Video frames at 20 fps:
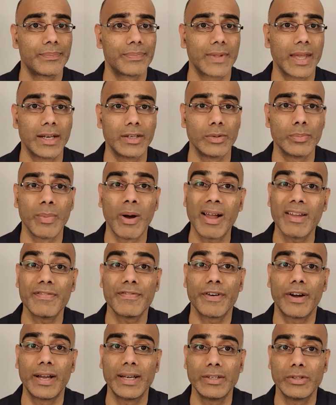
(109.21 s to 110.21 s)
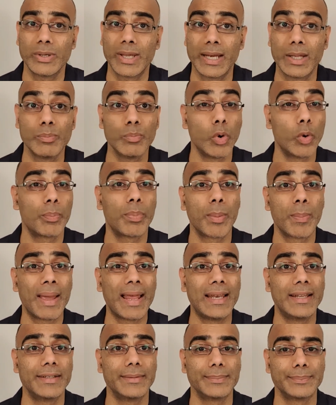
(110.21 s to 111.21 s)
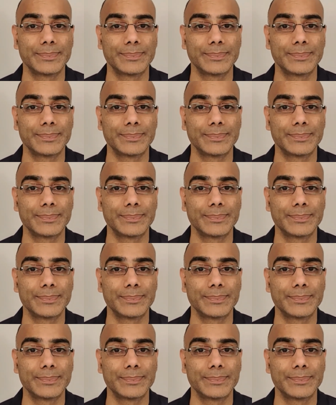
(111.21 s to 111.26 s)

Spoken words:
and you might find you're getting more propellant.